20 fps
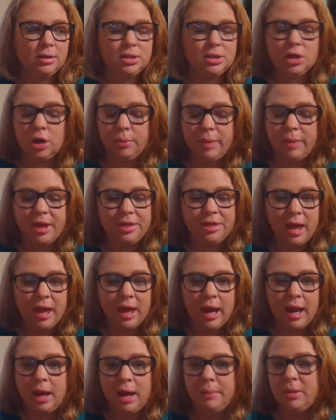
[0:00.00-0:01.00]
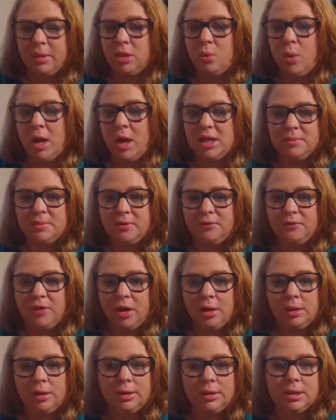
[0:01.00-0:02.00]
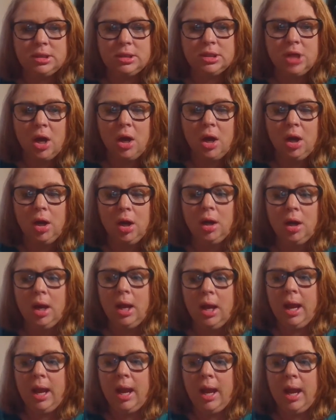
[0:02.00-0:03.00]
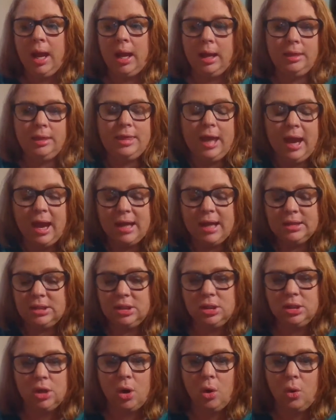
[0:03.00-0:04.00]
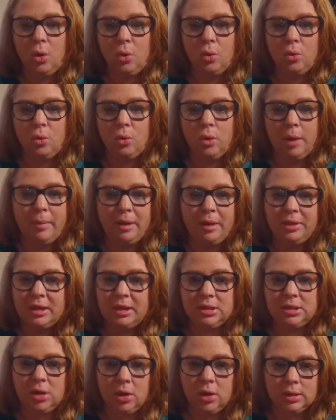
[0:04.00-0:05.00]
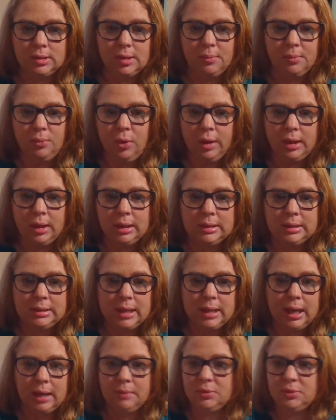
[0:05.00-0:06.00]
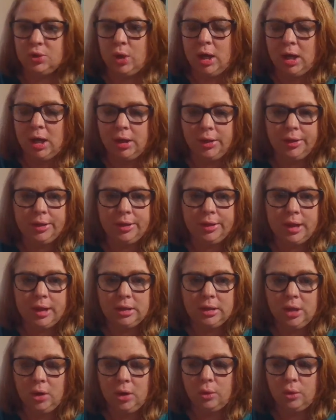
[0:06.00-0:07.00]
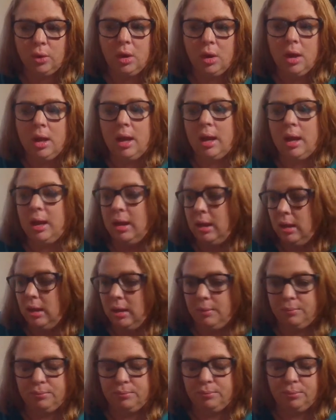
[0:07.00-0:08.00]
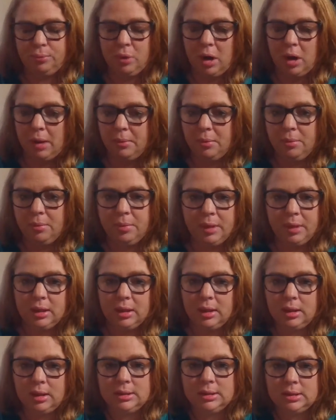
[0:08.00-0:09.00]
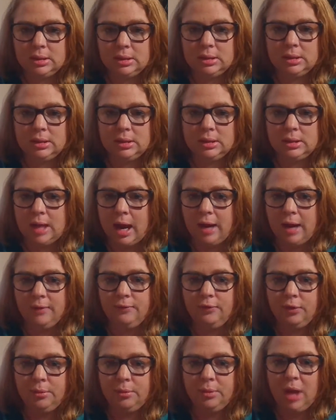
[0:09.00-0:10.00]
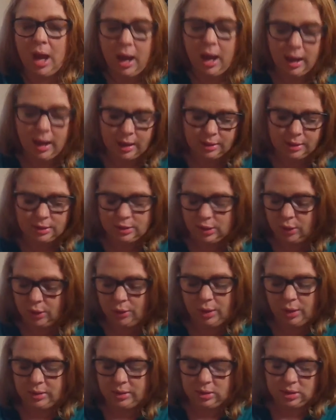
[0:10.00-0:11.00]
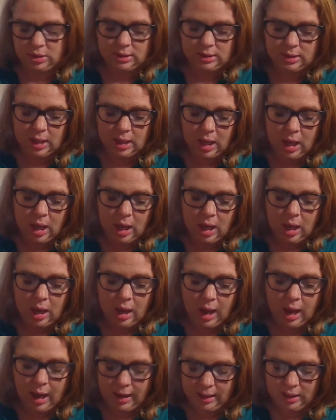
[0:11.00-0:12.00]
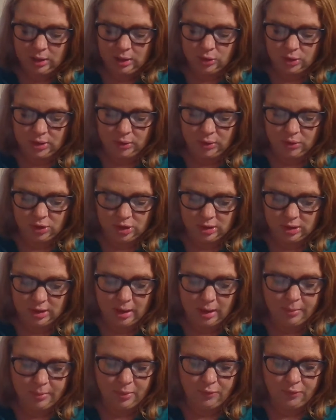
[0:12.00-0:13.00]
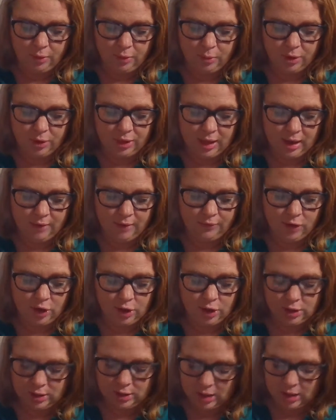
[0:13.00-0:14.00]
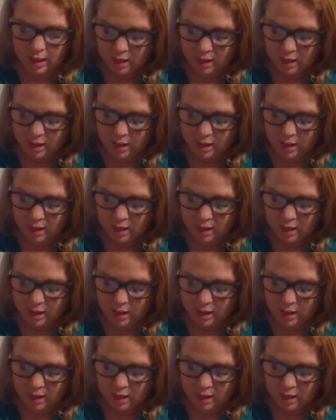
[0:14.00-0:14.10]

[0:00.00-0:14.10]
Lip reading: Star of Bethlehem, and the wise men followed the star. They had to know about that star at some point in time, so how did they know? Probably a sign from God. So it's just, I can understand where she's coming from with that verse.